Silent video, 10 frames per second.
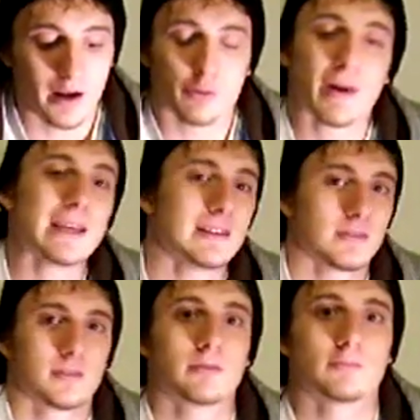Great,
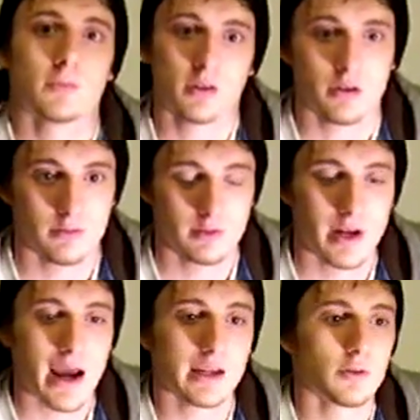
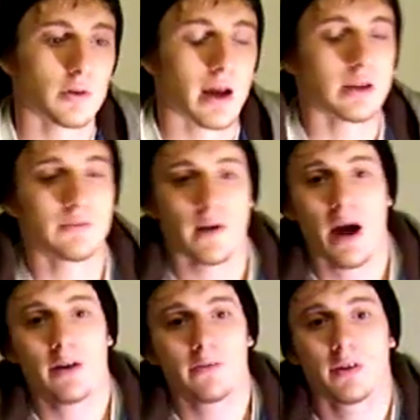90 to a
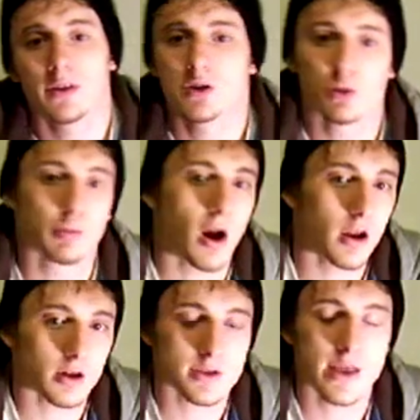95. These are
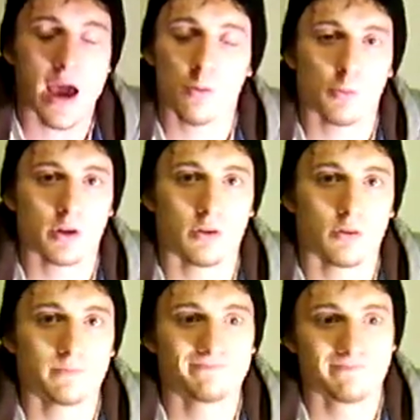products that
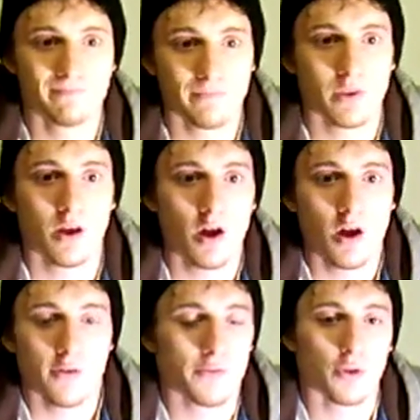will,
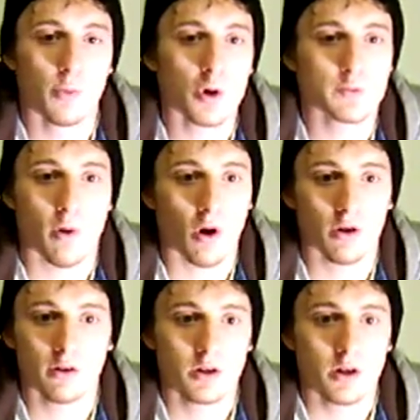for the most
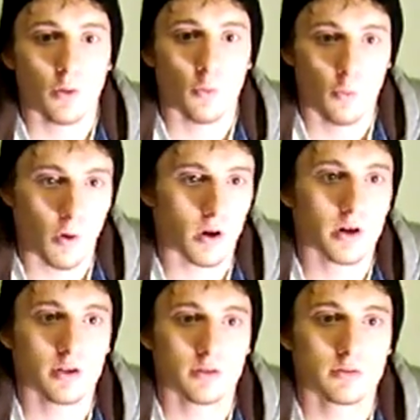part,
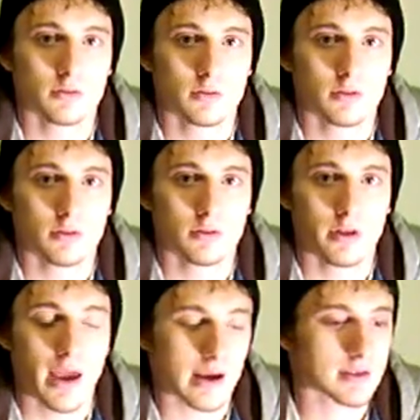work
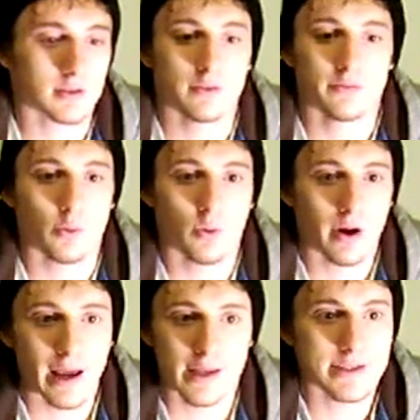excellent for
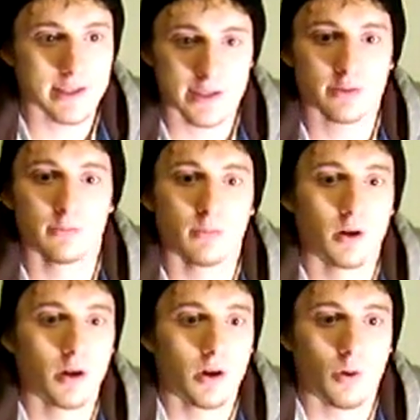any system,
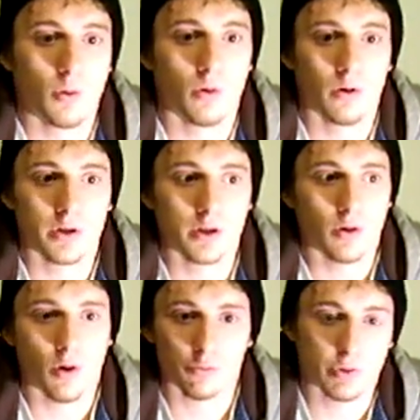or
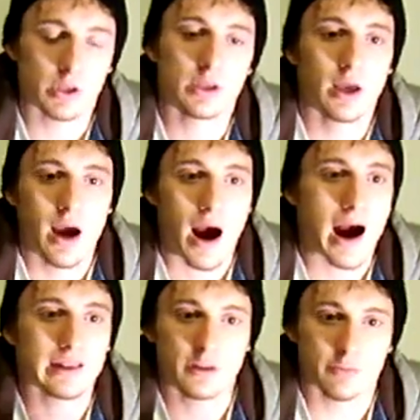are really
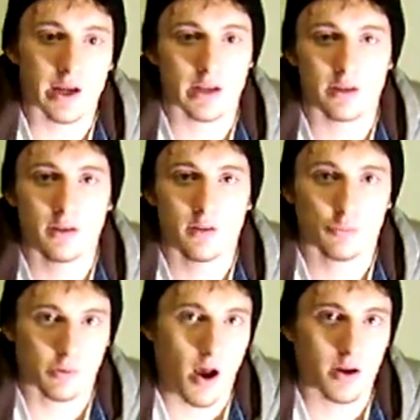highly rated
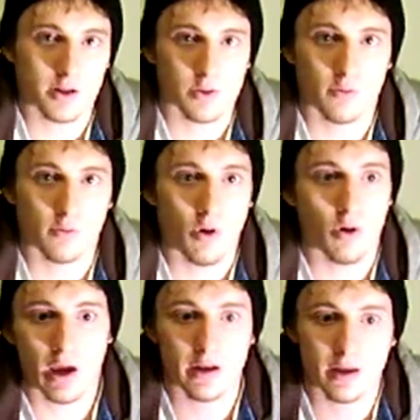products
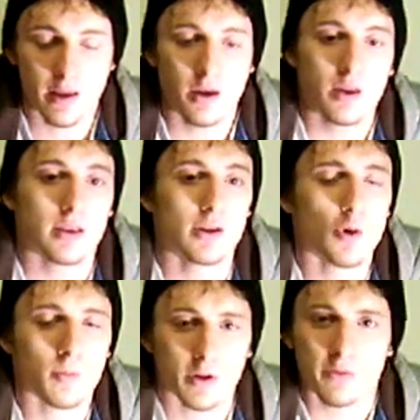overall, and they
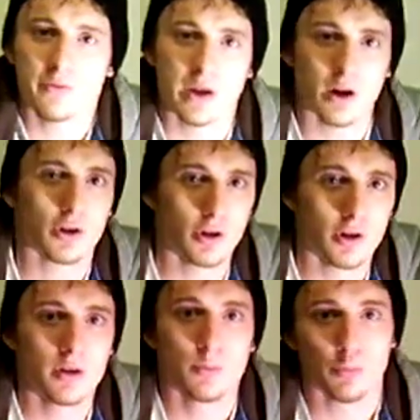normally will fit a
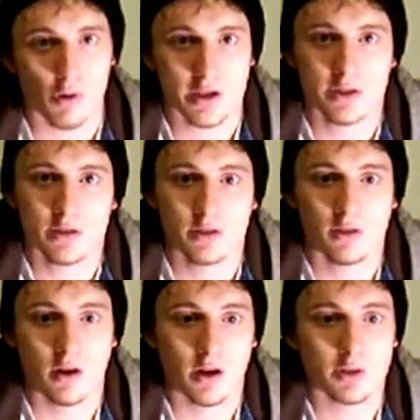good price
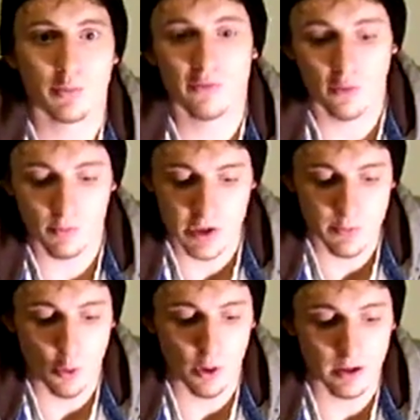to performance
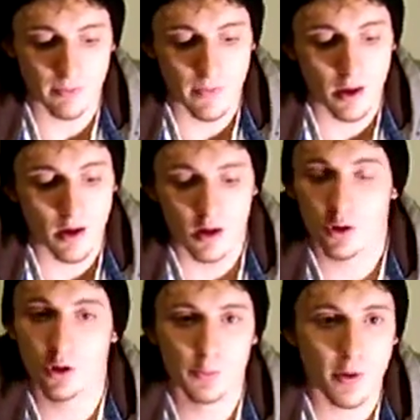point.
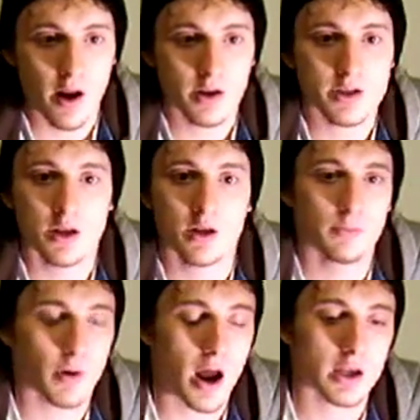Good products
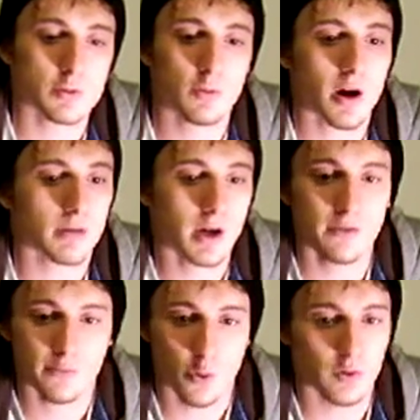we recommend
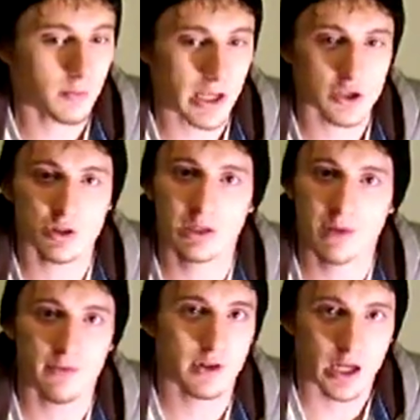for the mainstream
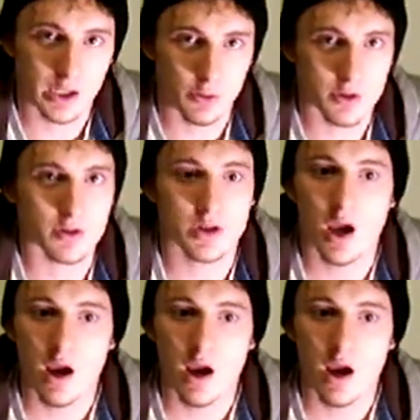everyday users.